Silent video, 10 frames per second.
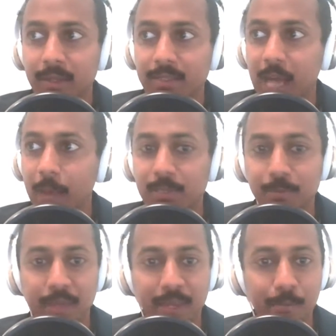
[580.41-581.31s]

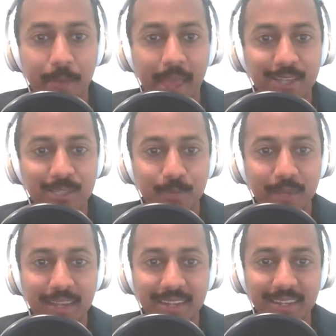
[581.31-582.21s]
topspin,
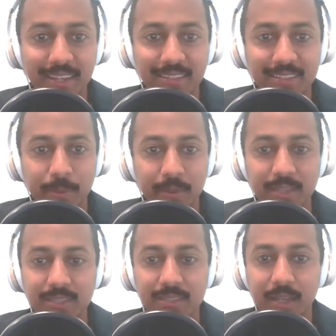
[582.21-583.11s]
backspin, and and some of
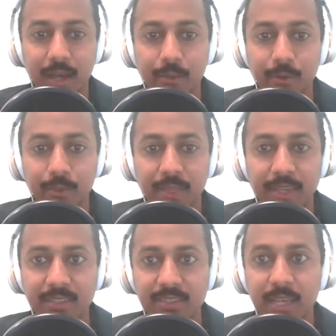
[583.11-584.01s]
these other
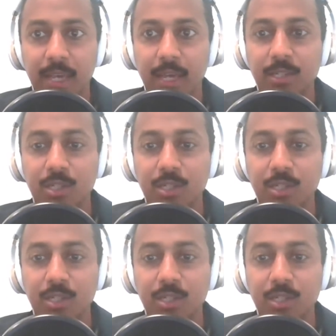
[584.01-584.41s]
things, side